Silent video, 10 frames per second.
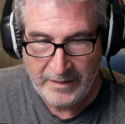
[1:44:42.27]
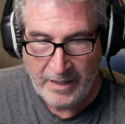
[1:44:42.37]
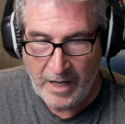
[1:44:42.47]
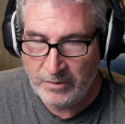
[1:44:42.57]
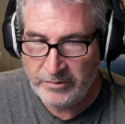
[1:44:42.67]

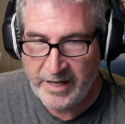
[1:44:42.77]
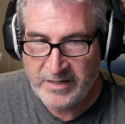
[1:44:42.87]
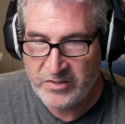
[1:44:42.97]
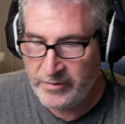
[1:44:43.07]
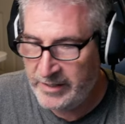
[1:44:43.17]
Okay,
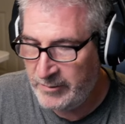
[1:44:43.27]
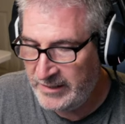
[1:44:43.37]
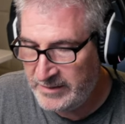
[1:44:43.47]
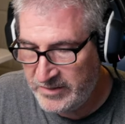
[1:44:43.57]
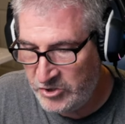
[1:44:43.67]
so anyway,
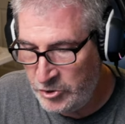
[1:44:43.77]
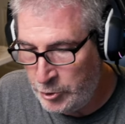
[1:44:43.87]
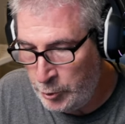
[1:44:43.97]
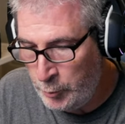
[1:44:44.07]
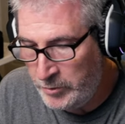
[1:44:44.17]
let's
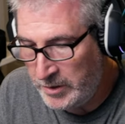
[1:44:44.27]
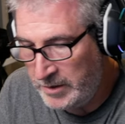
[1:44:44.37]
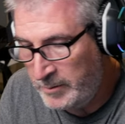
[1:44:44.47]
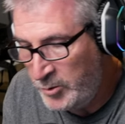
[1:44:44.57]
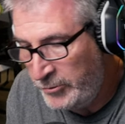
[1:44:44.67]
do Donnie
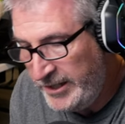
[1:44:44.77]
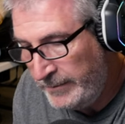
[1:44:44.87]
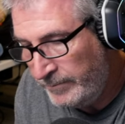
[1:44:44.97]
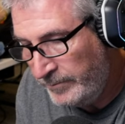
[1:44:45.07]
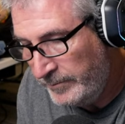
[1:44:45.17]
Marie.
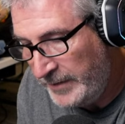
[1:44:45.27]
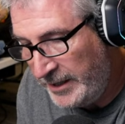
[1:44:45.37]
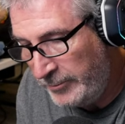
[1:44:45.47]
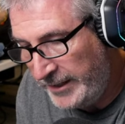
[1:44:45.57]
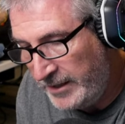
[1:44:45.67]

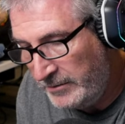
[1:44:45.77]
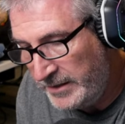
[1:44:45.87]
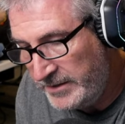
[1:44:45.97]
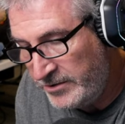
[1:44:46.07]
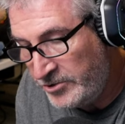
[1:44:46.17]
Here we go,
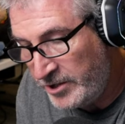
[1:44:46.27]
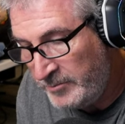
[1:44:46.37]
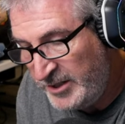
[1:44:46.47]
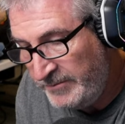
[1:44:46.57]
ladies and gentlemen.